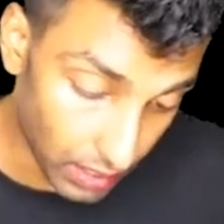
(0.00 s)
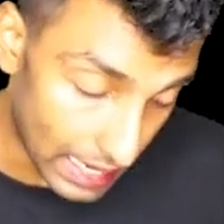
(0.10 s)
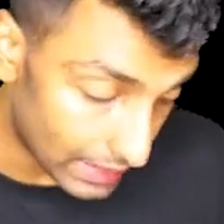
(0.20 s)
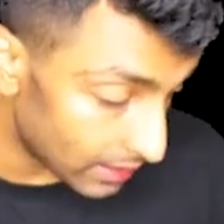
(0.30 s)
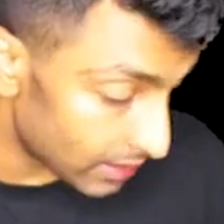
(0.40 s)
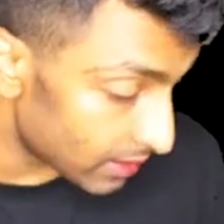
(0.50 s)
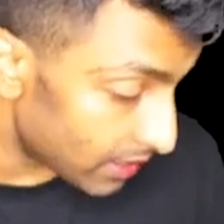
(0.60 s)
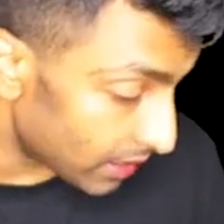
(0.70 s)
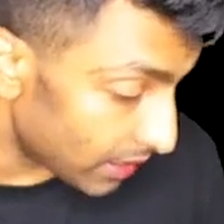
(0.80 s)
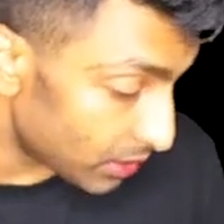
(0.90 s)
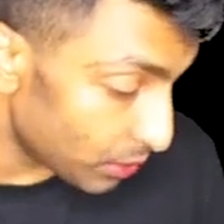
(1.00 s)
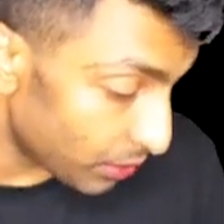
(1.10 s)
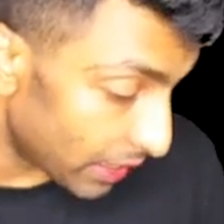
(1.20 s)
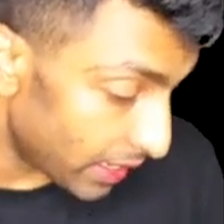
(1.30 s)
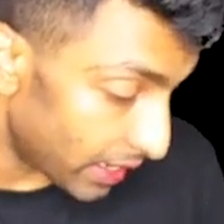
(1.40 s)
assets is decreased
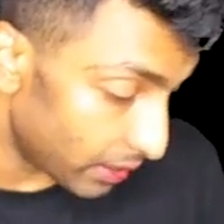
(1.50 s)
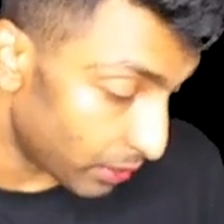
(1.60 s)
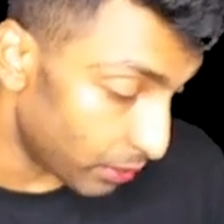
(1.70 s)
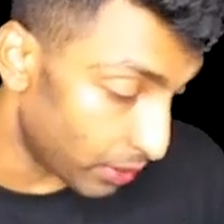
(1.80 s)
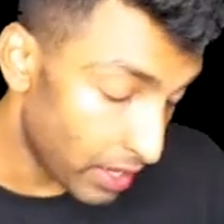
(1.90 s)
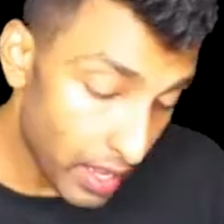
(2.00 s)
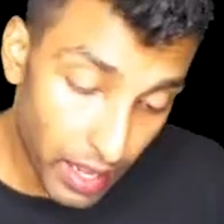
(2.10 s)
to 29 crore.